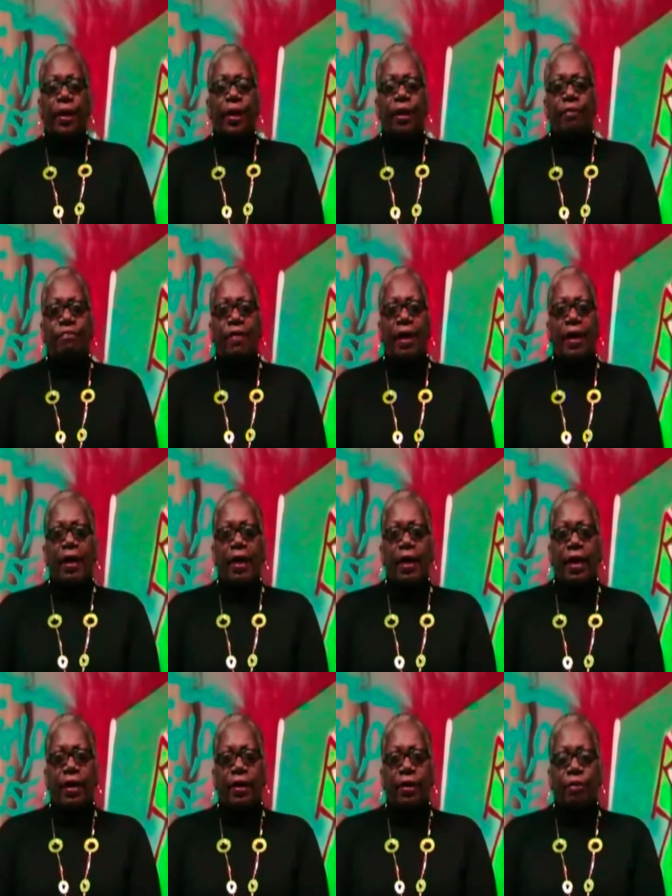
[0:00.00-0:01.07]
if I
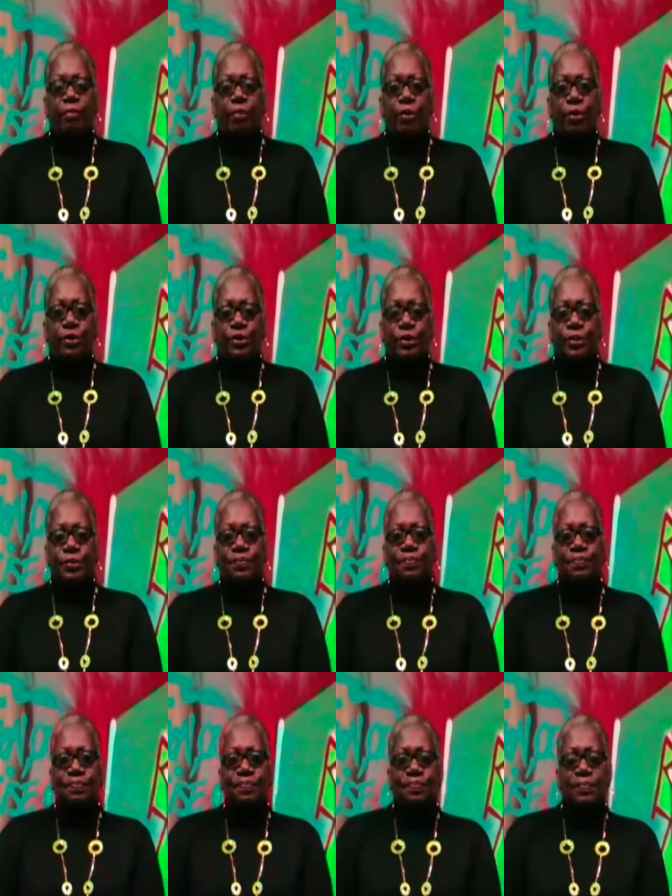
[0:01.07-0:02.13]
had an abortion
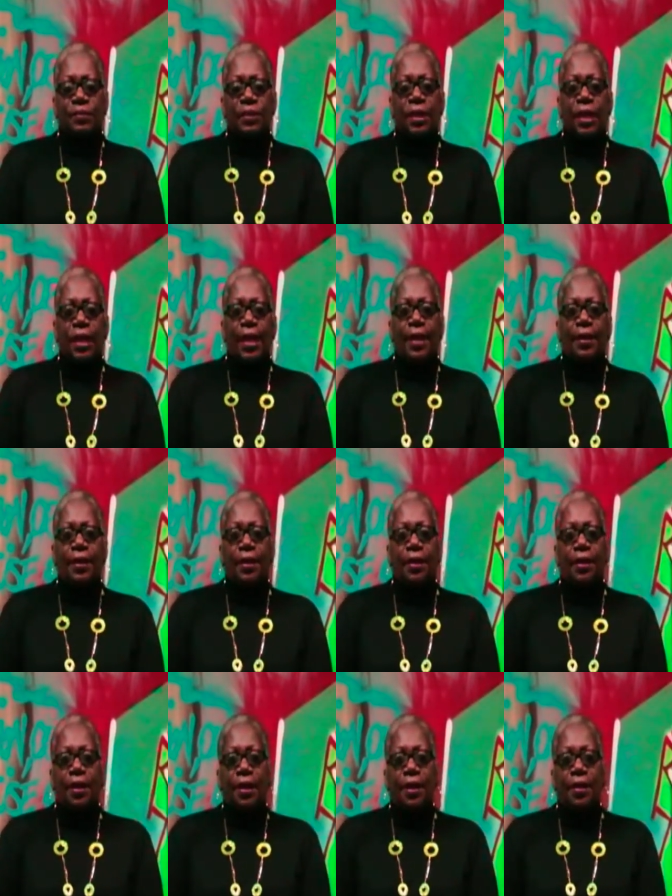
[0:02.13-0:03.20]
and
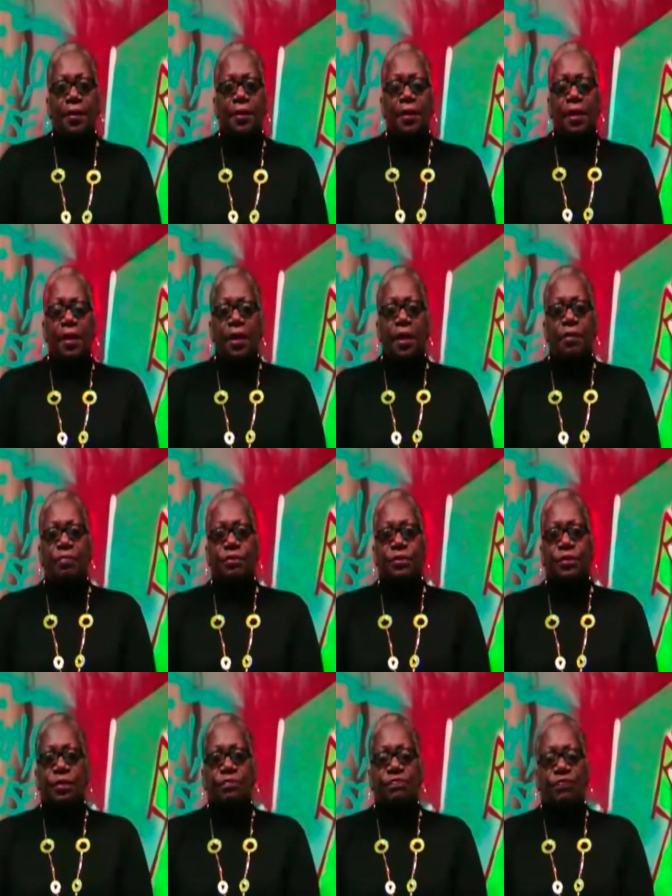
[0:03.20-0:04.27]
then uh, it was
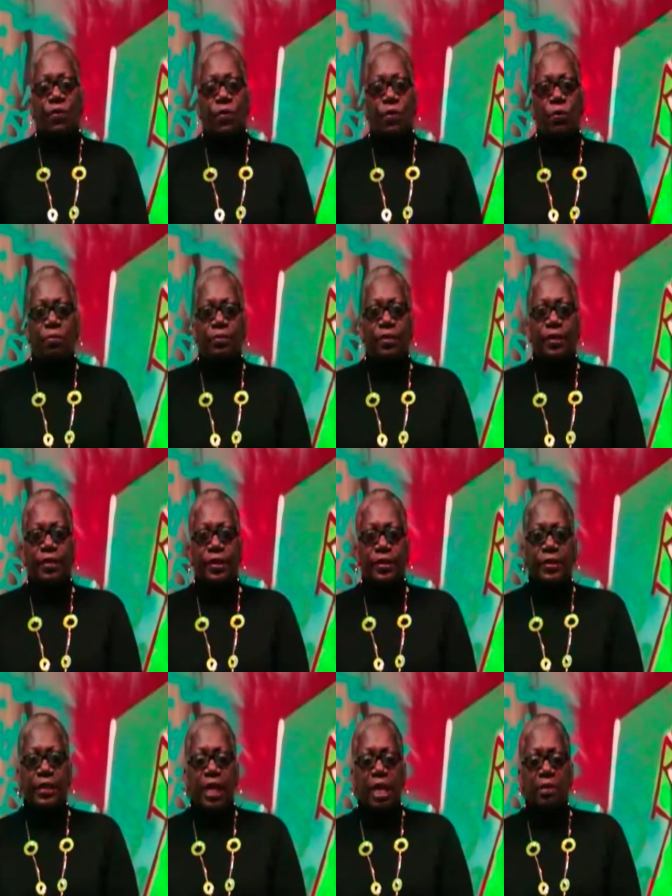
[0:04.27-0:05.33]
confirmed the
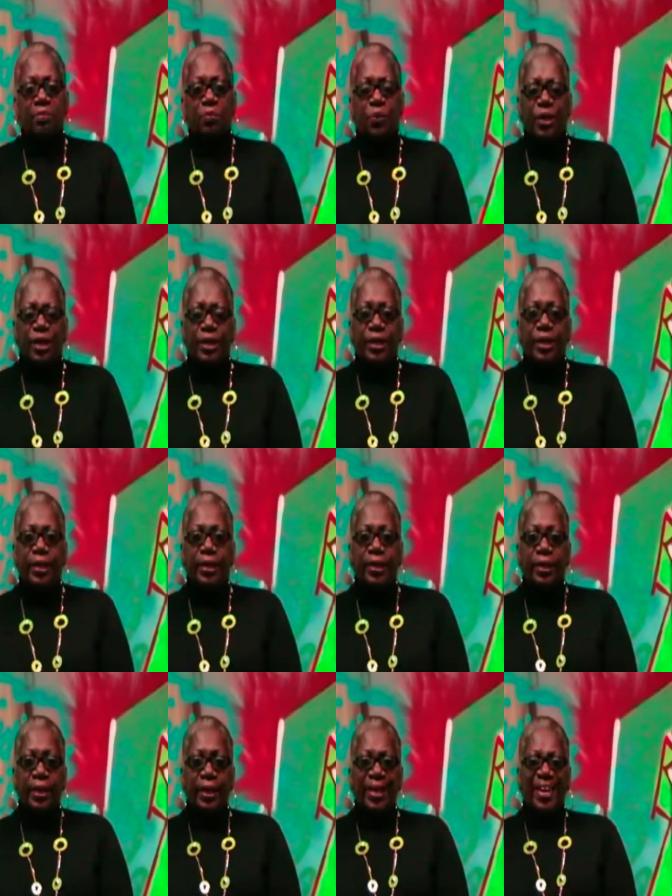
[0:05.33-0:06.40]
same week,
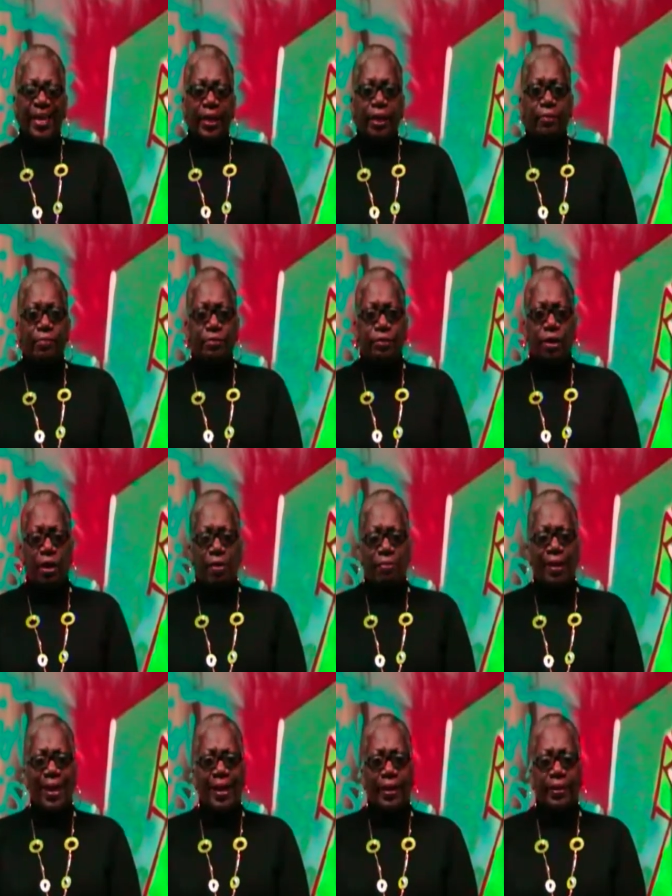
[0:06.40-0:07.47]
it was all
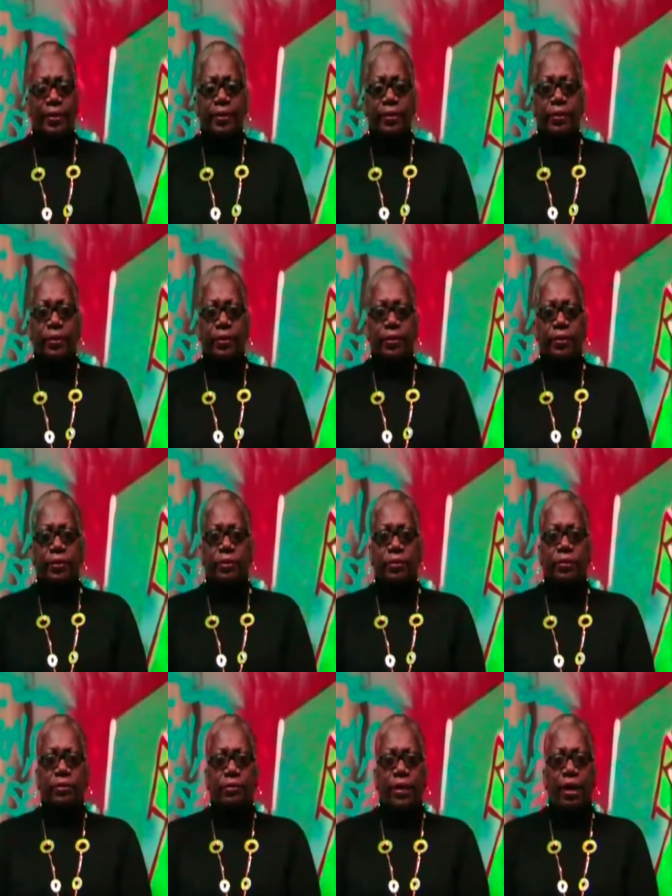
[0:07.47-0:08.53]
right.
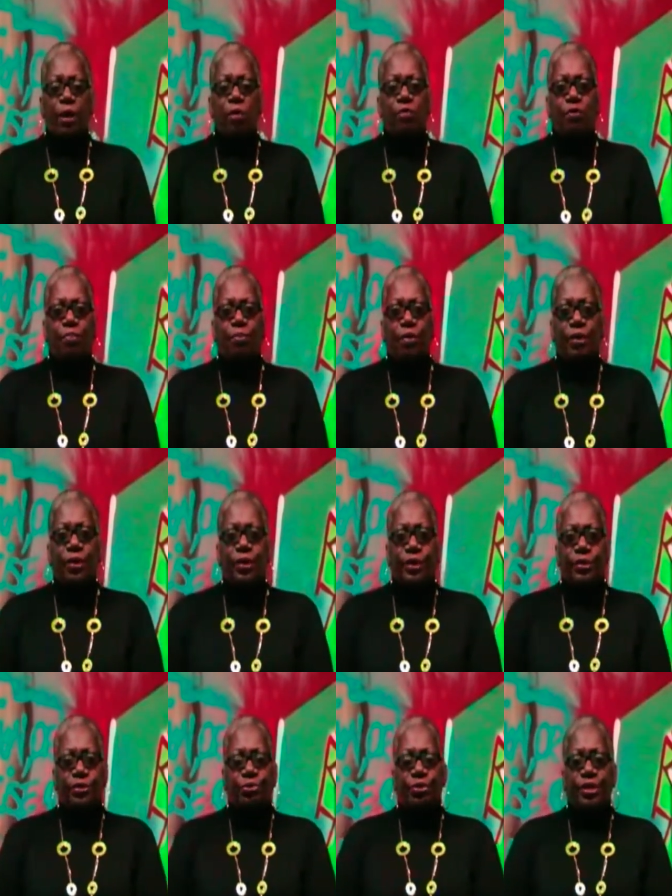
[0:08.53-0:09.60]
So now over a period
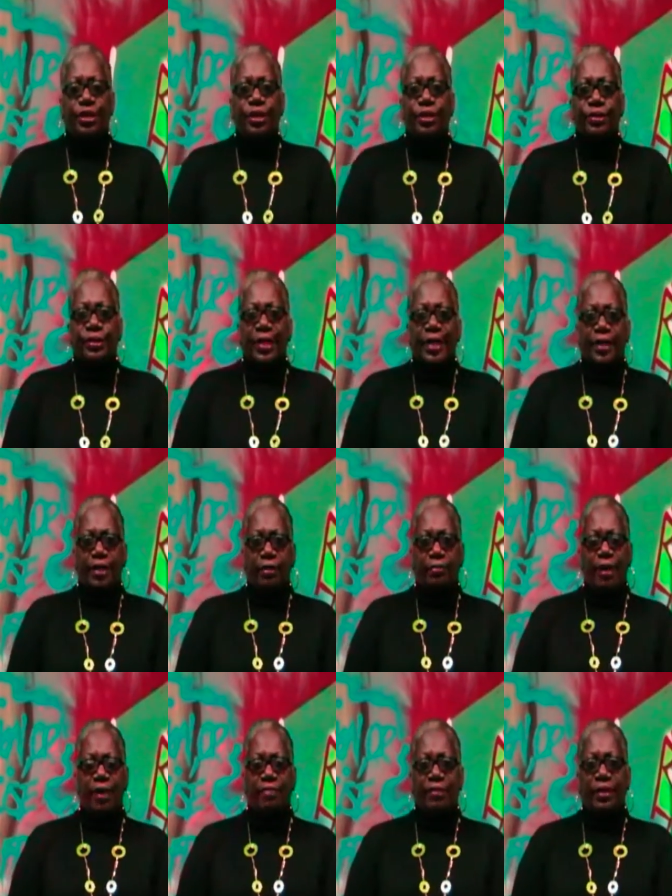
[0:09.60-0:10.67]
of 20 years, I ended up
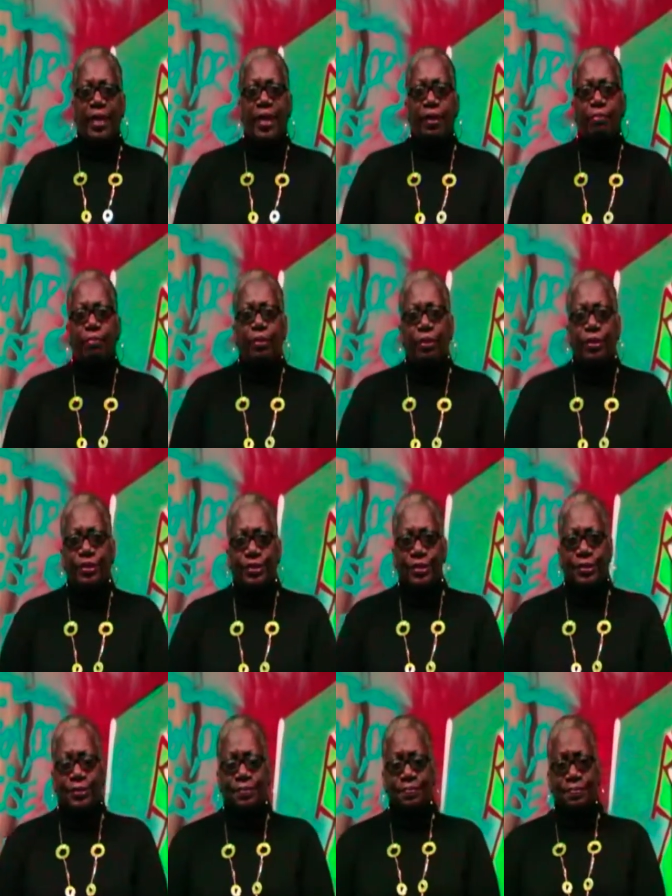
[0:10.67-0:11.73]
having eight
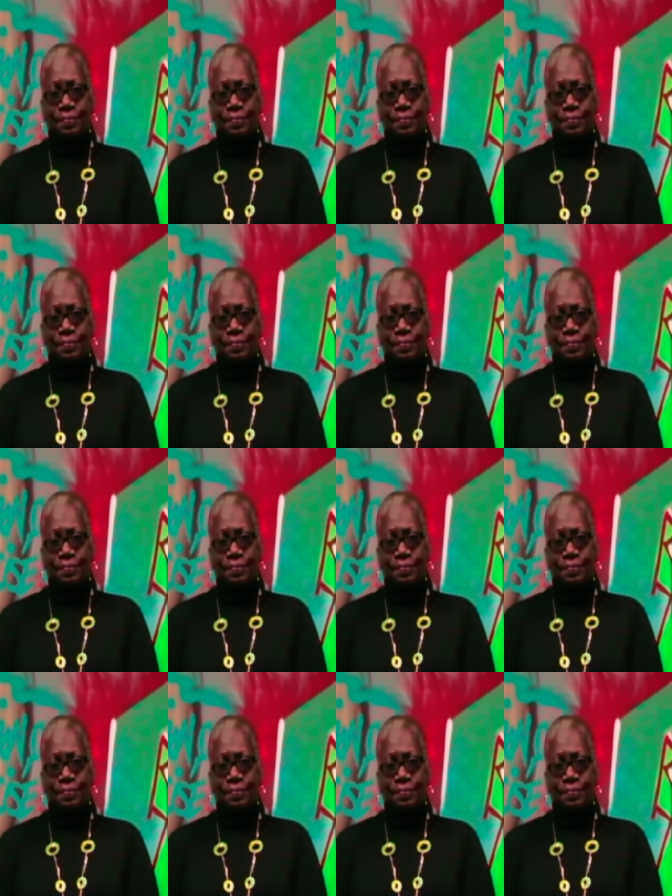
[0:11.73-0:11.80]
abortions.